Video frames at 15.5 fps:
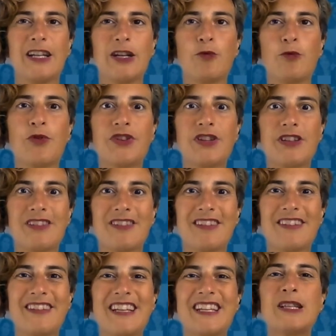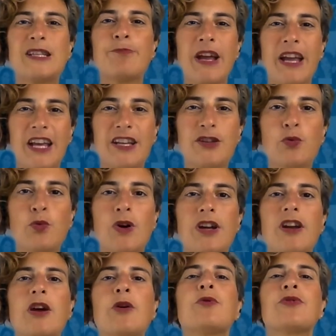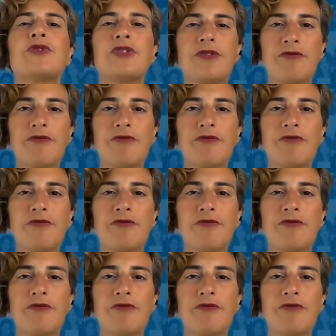was the space where I was